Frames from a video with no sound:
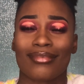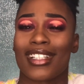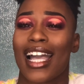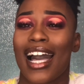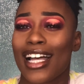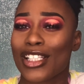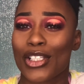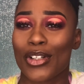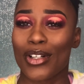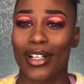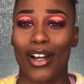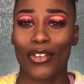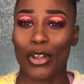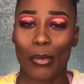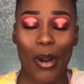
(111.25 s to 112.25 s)

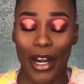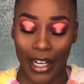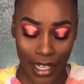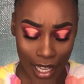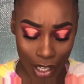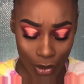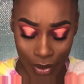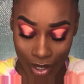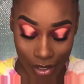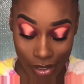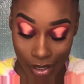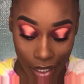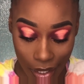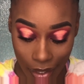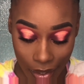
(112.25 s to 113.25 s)
contour on the market. I don't
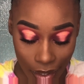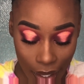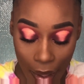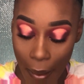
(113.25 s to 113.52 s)
understand.